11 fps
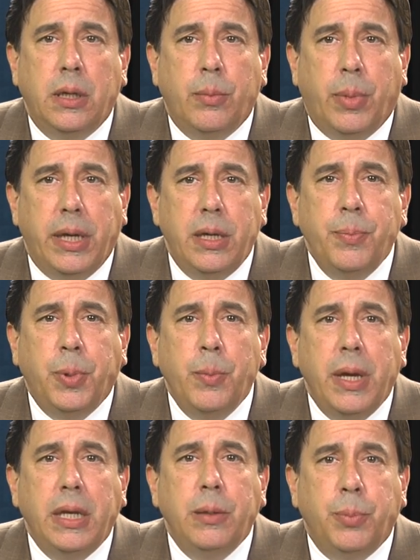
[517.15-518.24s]
By
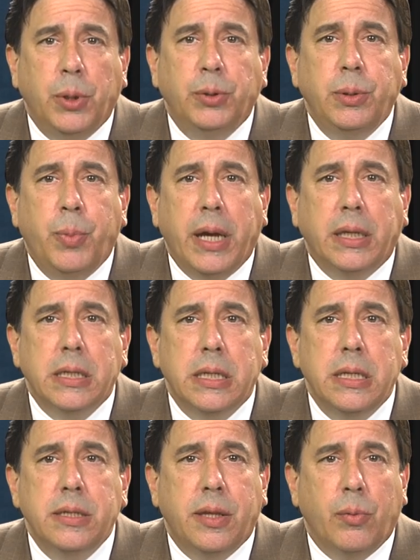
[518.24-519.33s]
implementing building
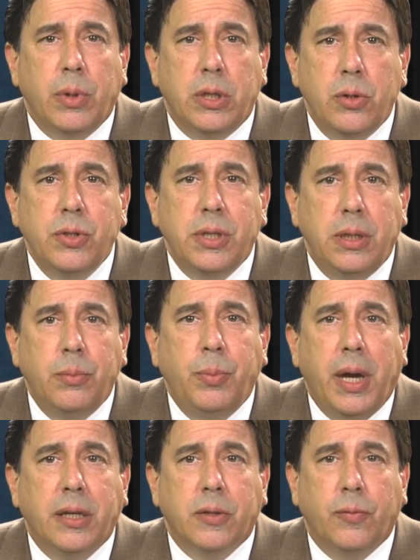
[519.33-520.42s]
practices that reduce the
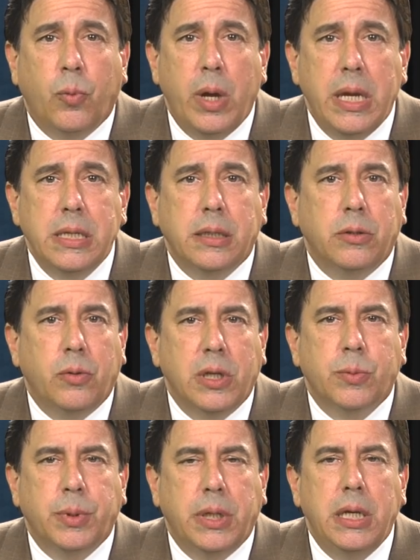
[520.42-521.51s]
impacts of waste and
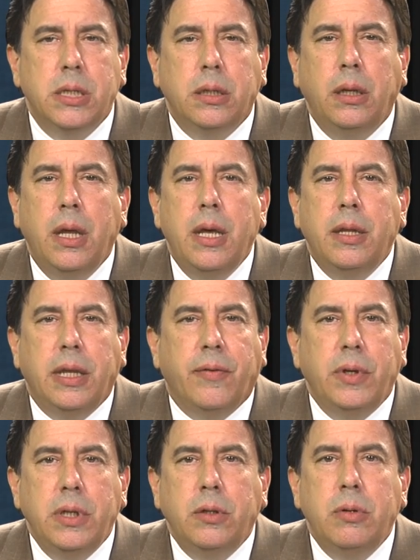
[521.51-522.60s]
transportation, they have
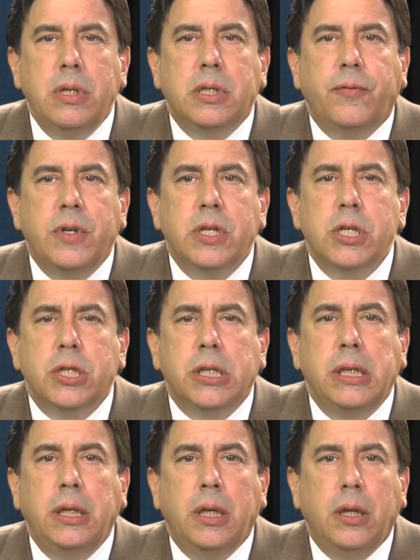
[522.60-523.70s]
increased
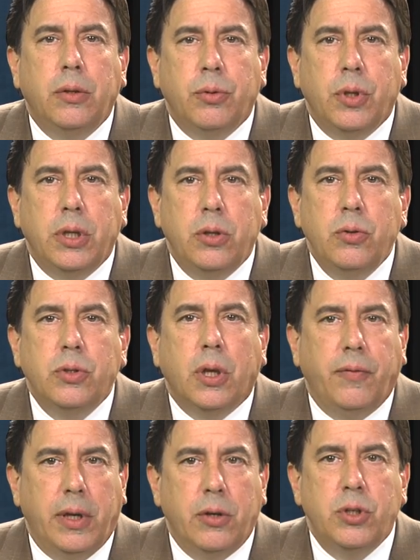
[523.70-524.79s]
efficiency through the use
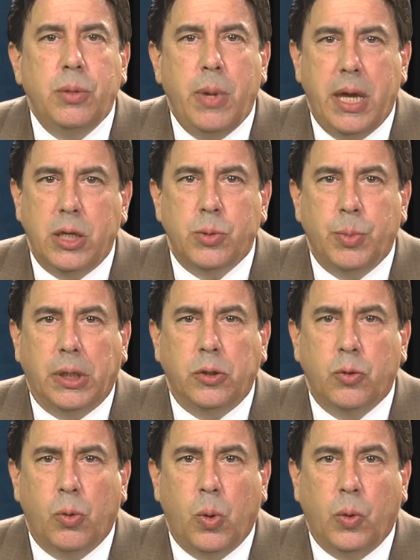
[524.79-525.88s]
of energy management
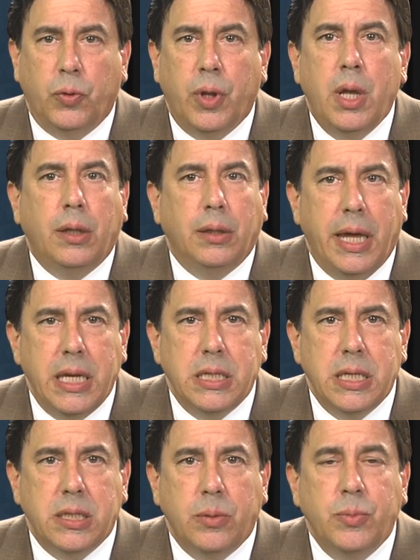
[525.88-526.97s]
controls, lighting
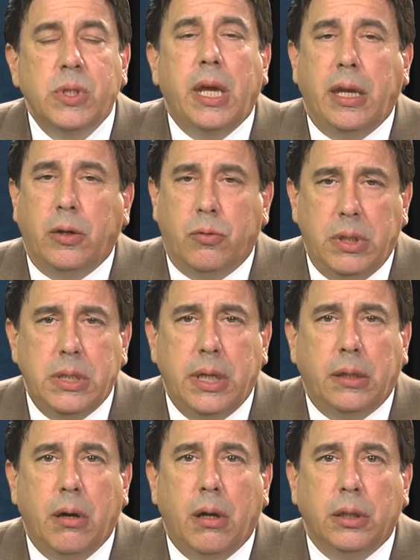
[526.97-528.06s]
systems, and green
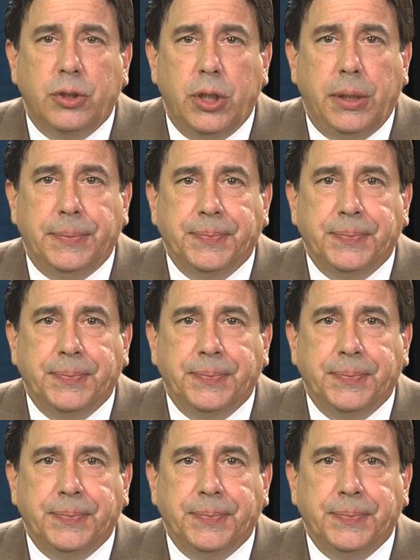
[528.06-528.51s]
technology.